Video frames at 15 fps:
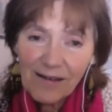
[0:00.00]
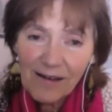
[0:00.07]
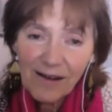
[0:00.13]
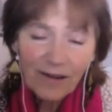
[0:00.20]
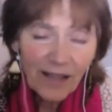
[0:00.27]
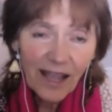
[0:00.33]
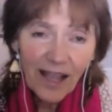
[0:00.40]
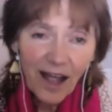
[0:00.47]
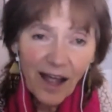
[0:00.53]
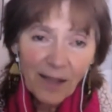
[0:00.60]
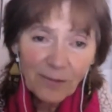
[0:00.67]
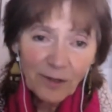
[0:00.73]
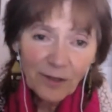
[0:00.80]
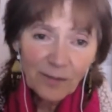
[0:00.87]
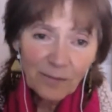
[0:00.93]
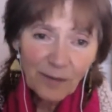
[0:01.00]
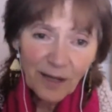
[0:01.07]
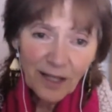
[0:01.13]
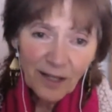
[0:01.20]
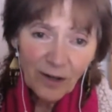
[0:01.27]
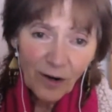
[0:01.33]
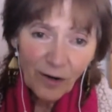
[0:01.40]
Okay, I'm going to bring
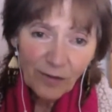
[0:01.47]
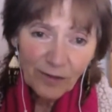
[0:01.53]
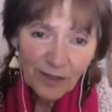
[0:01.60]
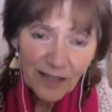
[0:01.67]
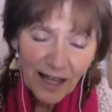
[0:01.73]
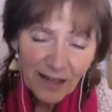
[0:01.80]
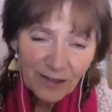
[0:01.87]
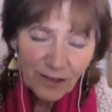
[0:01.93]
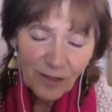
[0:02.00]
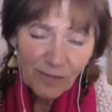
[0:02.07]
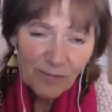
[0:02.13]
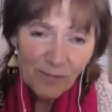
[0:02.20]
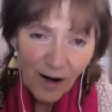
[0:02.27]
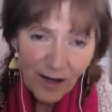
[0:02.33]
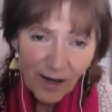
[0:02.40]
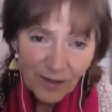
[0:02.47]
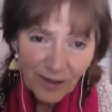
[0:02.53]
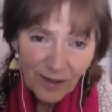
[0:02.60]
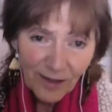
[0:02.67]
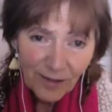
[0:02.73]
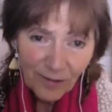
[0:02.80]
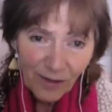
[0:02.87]
it over now to
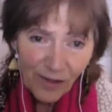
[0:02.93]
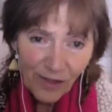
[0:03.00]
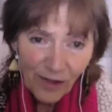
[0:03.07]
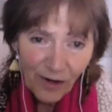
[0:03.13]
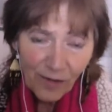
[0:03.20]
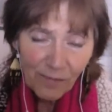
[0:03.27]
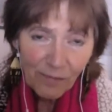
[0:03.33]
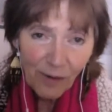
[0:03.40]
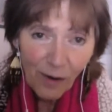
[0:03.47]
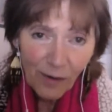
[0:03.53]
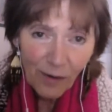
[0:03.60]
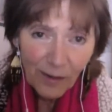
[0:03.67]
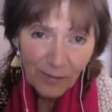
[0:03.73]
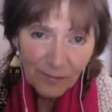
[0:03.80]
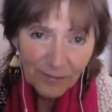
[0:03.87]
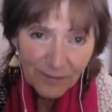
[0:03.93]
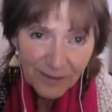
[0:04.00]
Margaret with her poem.